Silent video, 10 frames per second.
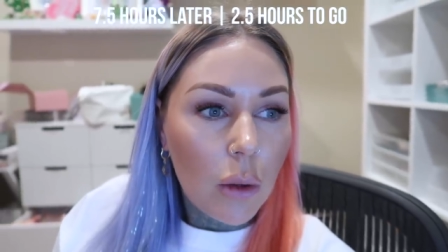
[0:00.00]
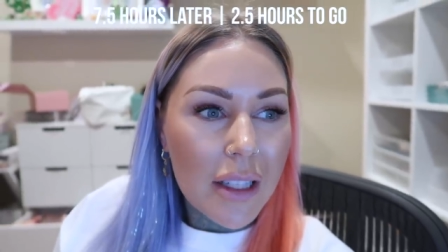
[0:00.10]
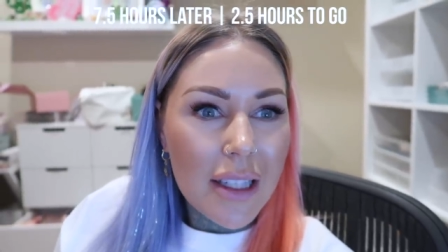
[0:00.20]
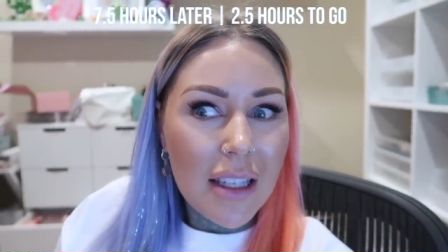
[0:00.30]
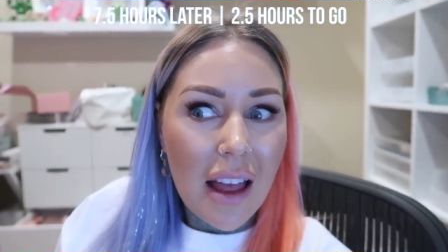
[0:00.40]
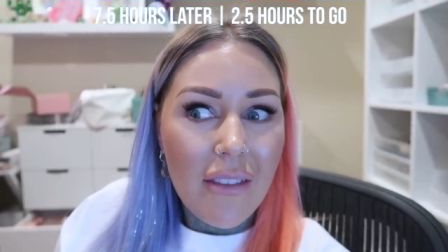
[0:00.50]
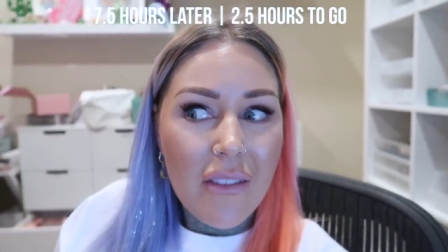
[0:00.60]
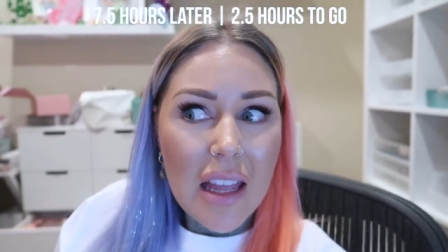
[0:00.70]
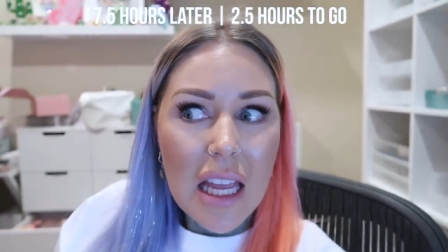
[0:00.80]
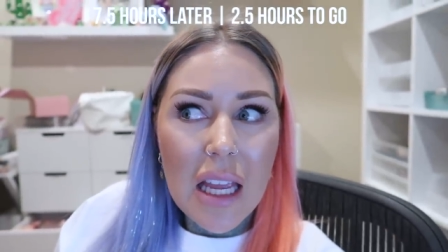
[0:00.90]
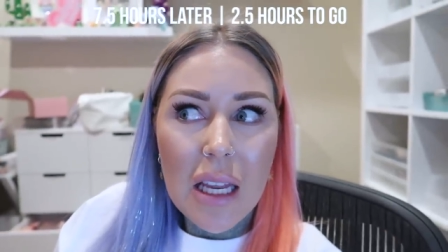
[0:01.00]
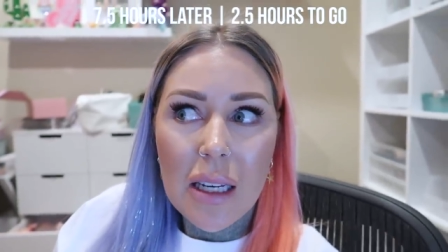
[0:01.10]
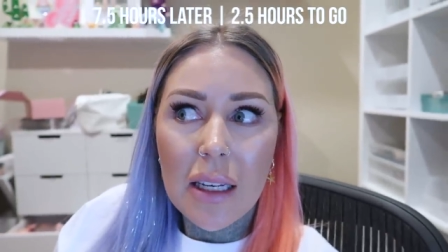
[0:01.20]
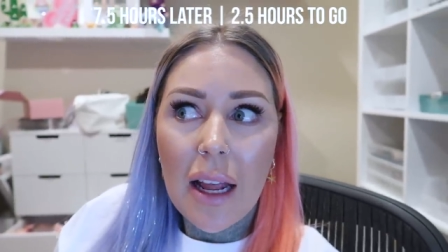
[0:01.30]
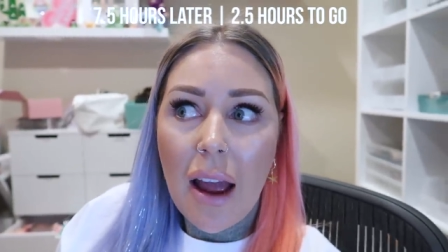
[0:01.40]
what,
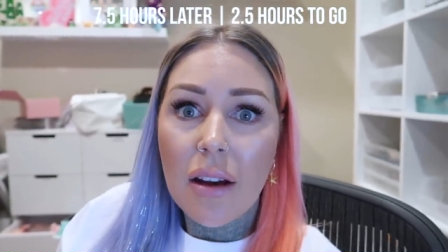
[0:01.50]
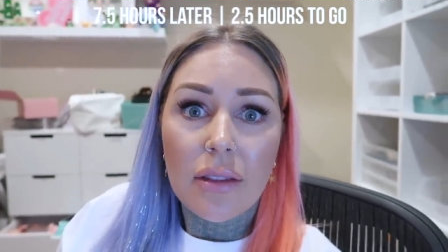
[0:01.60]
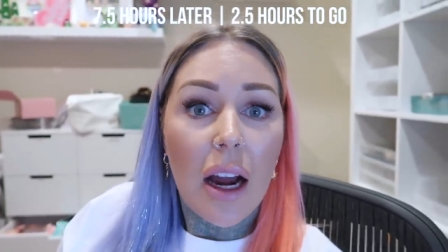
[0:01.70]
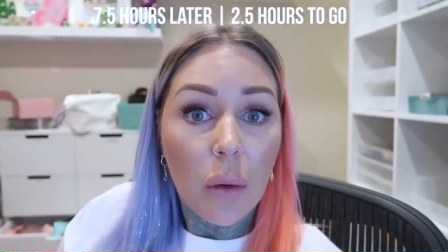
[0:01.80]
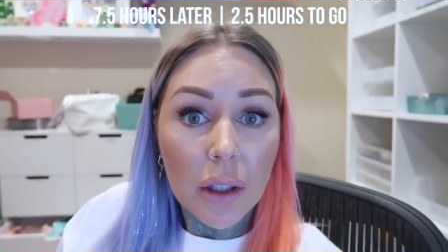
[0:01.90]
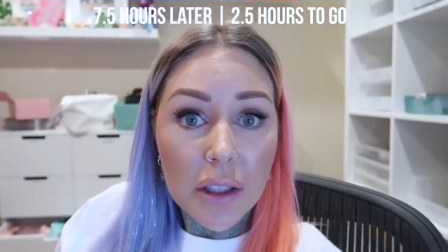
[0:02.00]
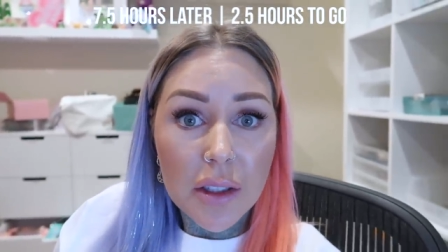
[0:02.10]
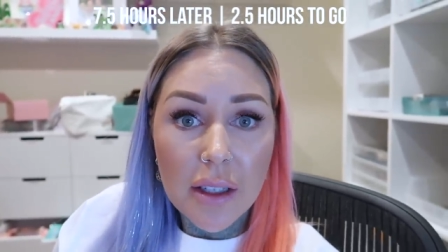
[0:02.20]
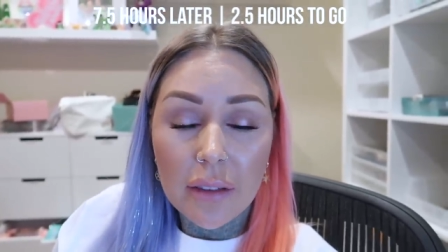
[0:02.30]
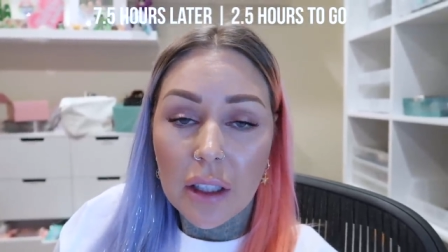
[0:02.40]
7.5 hours?